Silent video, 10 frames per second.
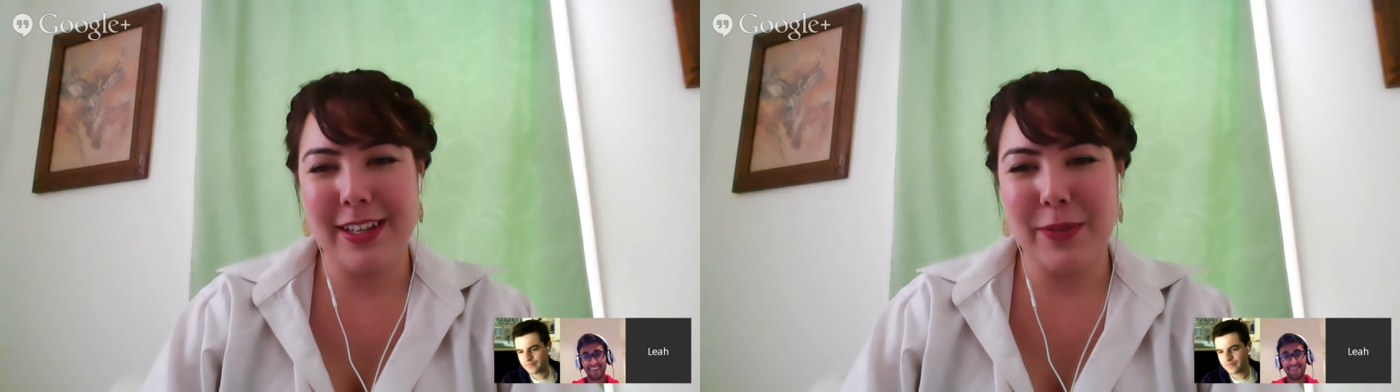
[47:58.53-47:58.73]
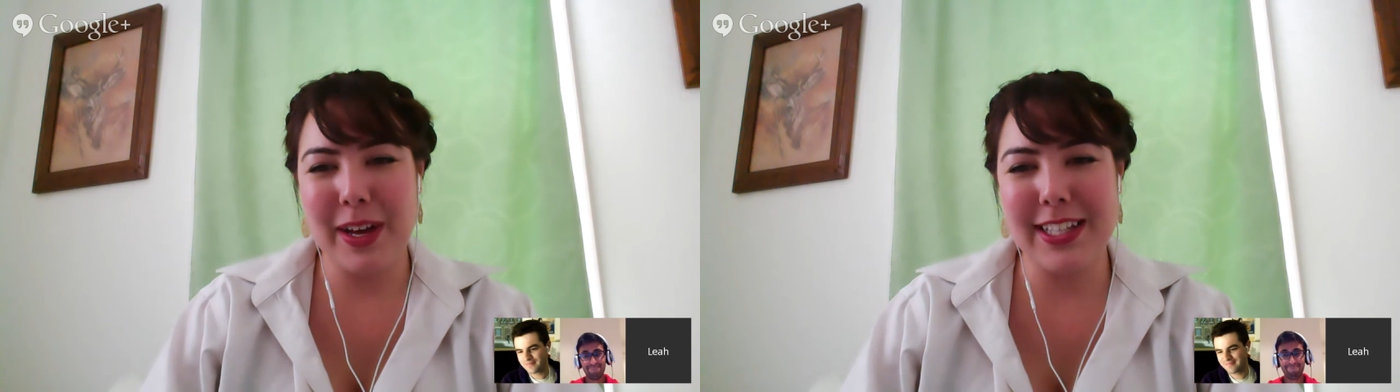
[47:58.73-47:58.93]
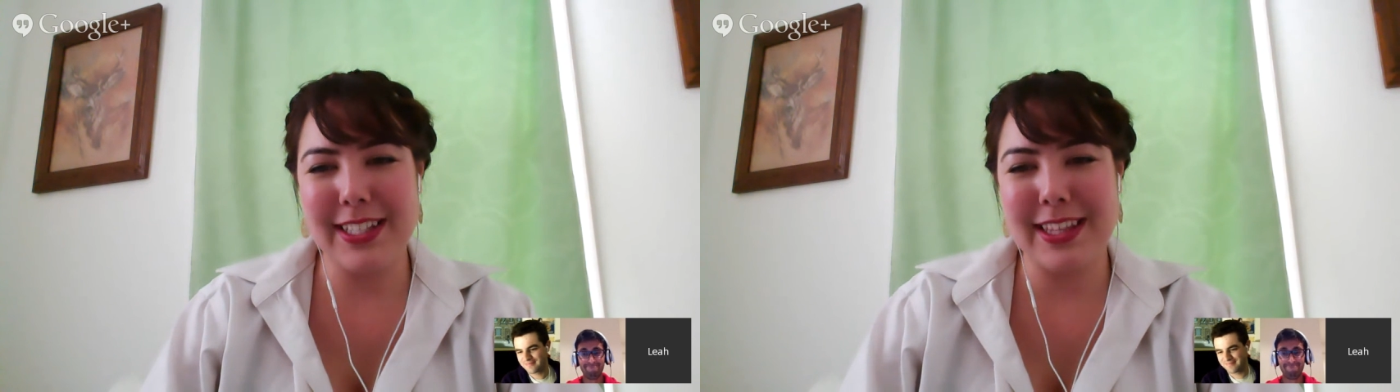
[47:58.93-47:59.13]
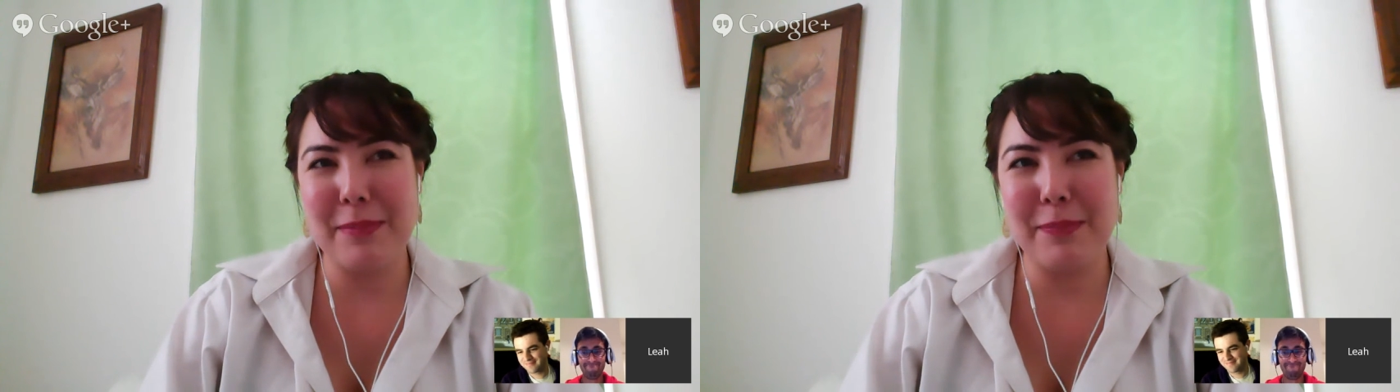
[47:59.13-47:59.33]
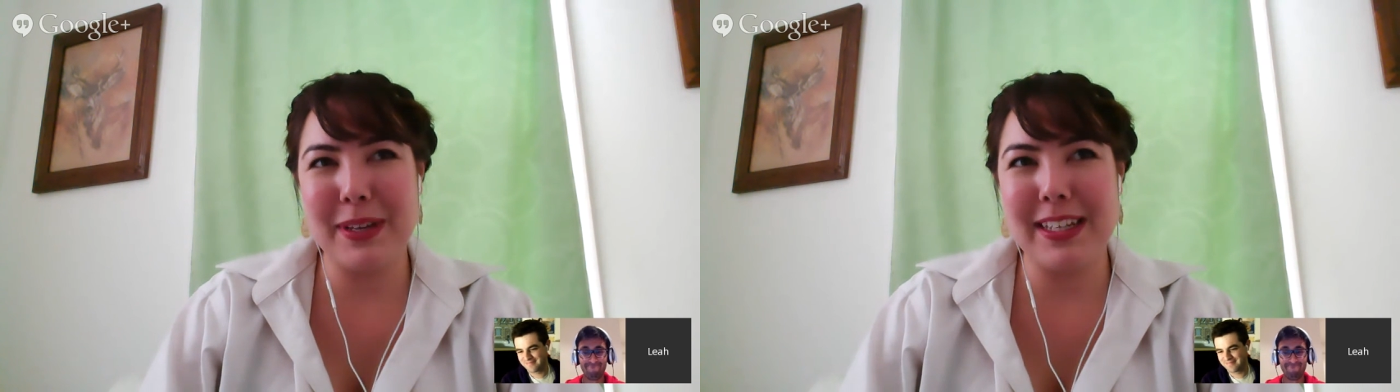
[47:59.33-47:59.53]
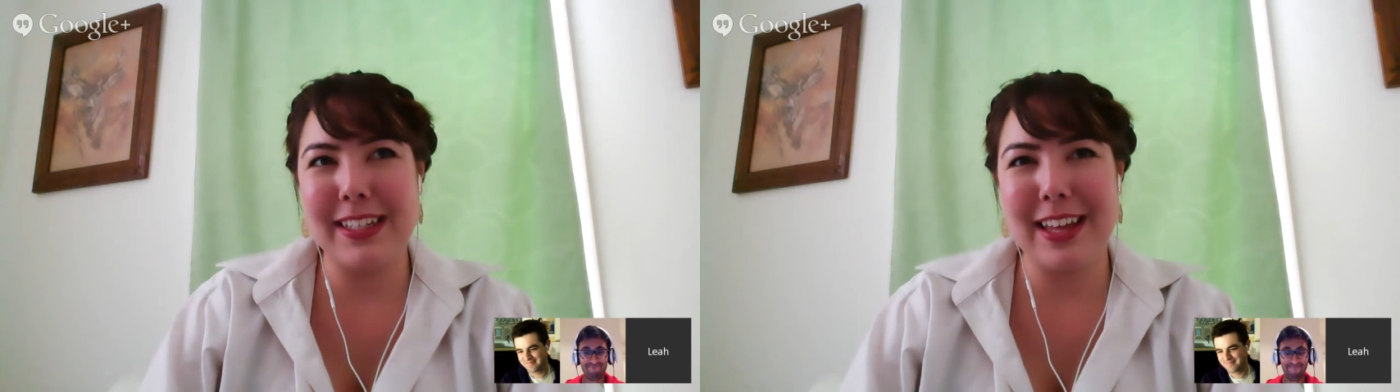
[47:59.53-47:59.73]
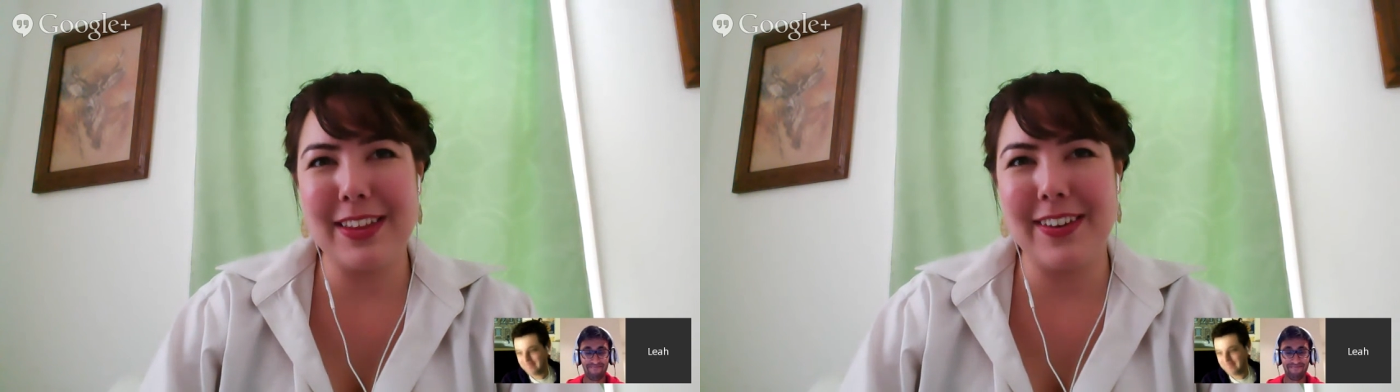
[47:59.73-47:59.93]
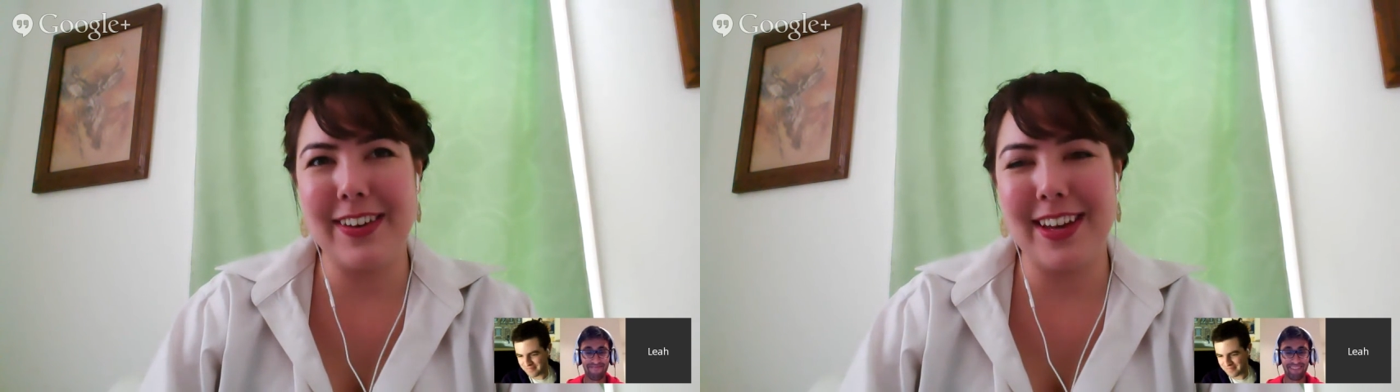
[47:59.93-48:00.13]
Why isn't them being
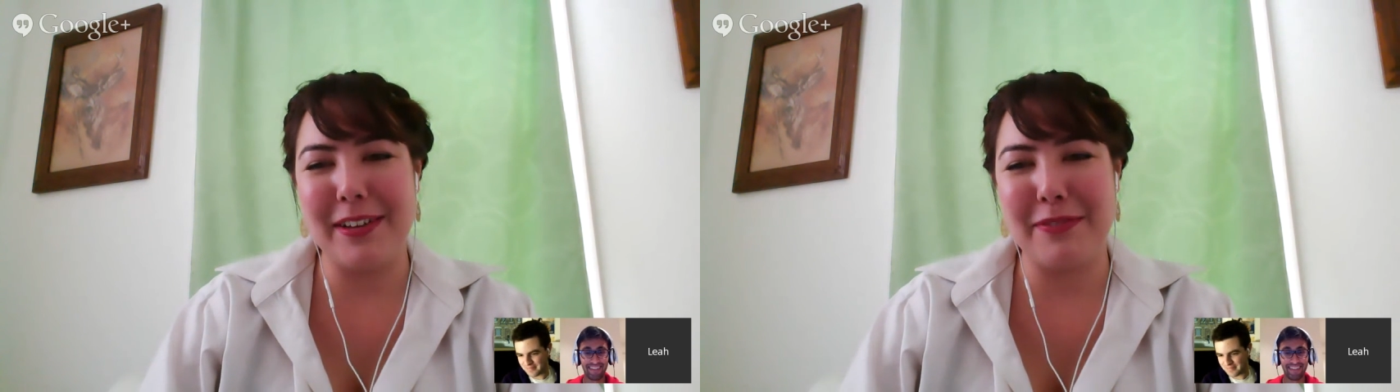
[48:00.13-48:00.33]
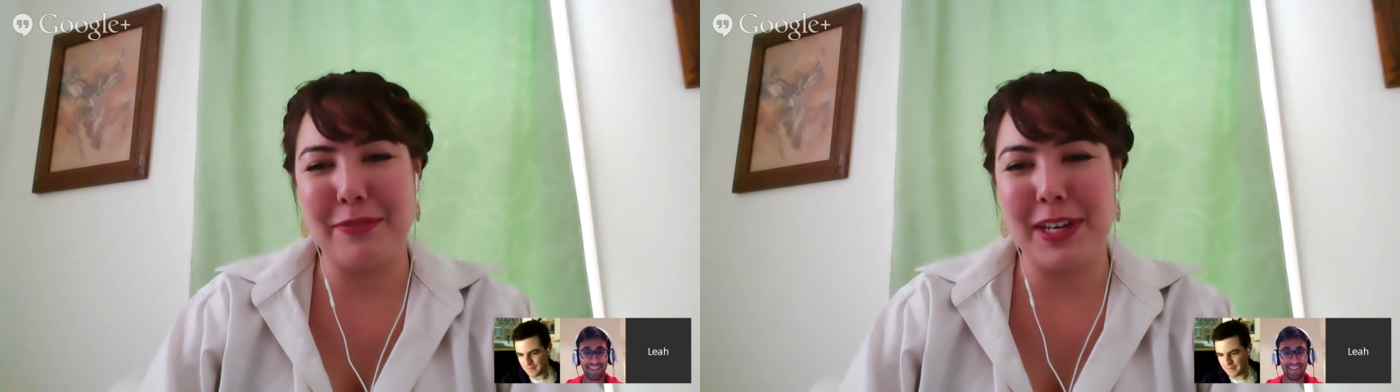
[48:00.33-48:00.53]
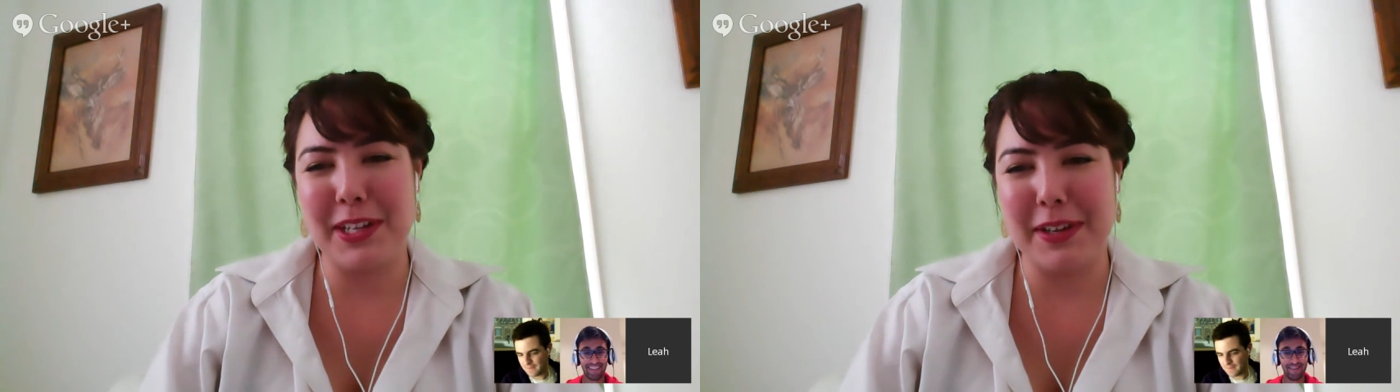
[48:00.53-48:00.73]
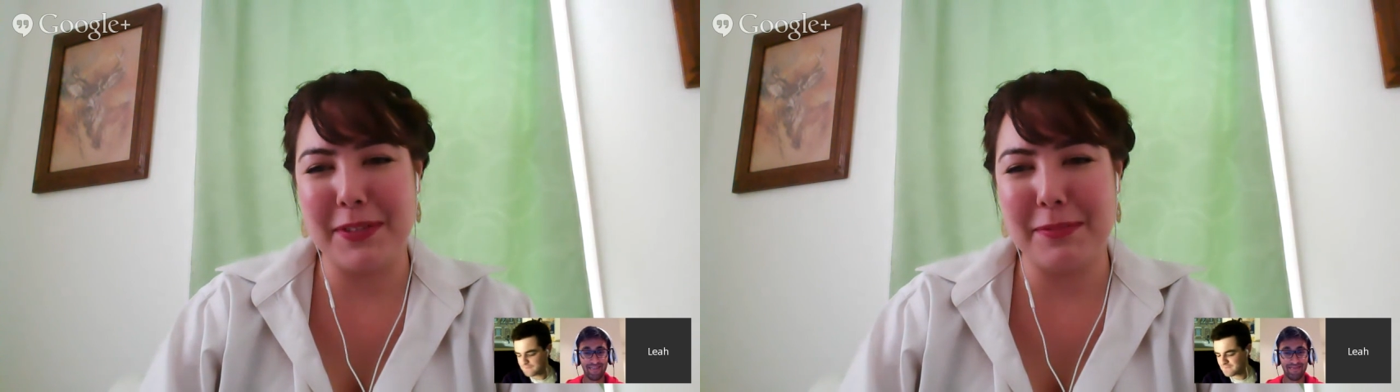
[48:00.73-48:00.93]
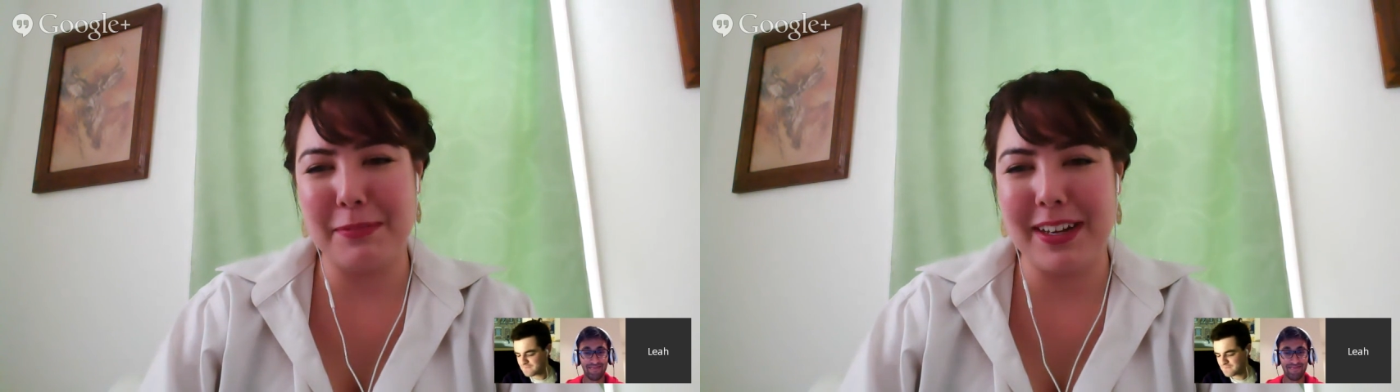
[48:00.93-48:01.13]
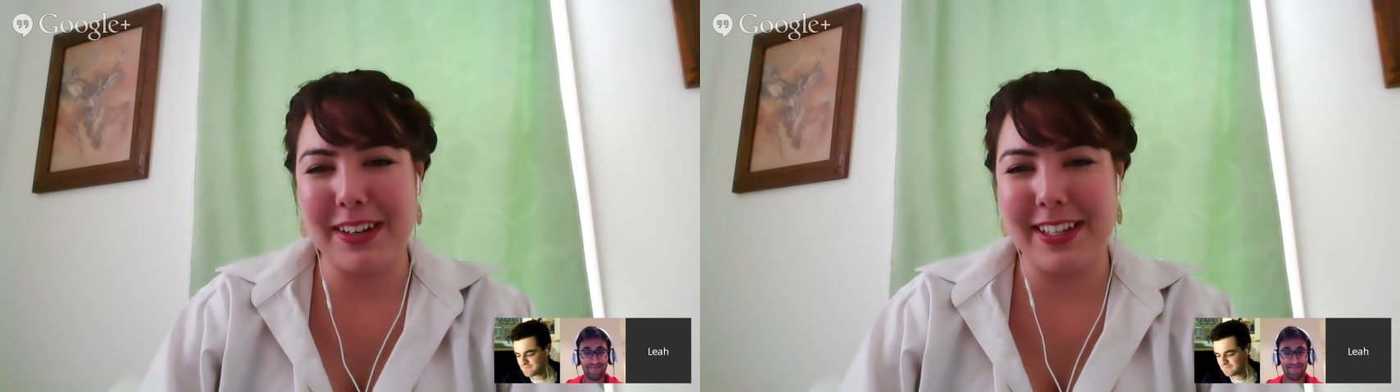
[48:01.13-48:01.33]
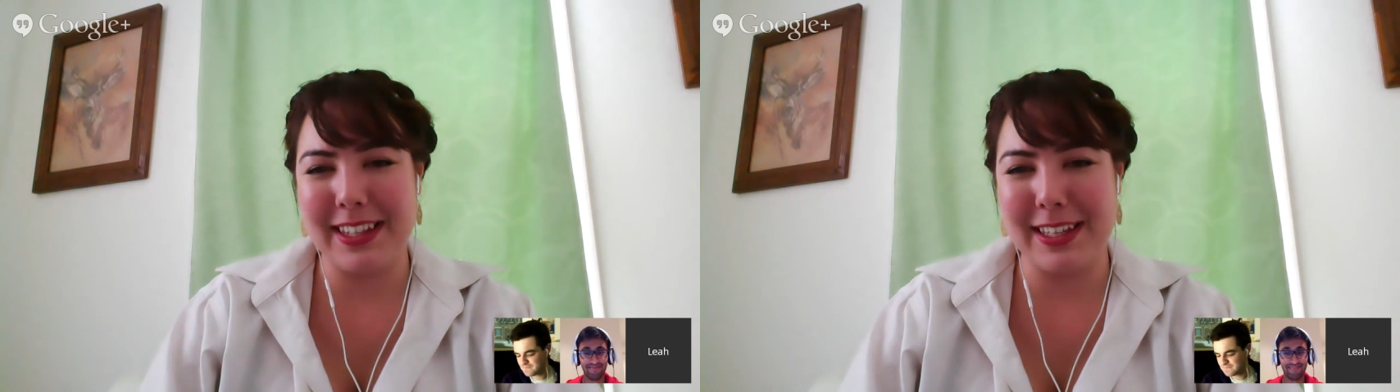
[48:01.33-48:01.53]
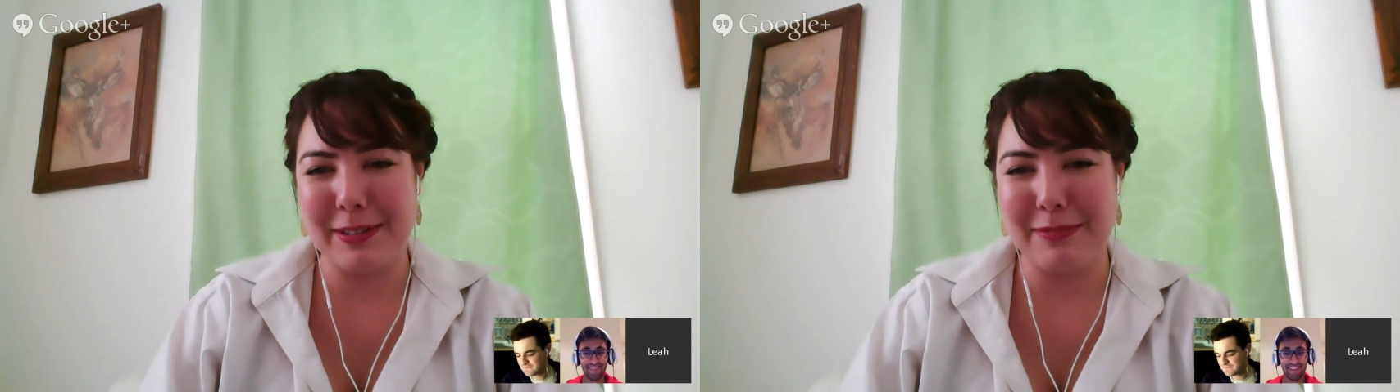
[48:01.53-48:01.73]
together enough? Why do you have to marry
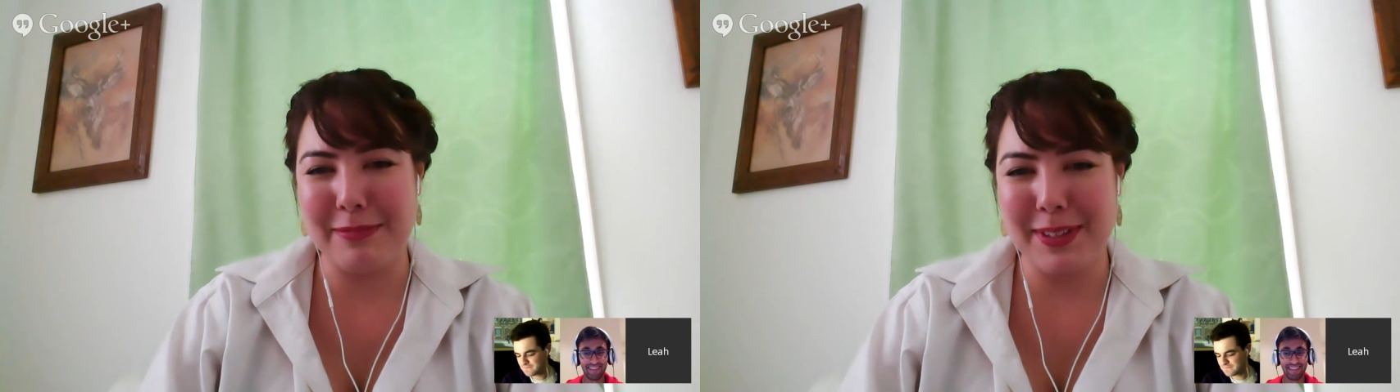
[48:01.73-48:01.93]
them?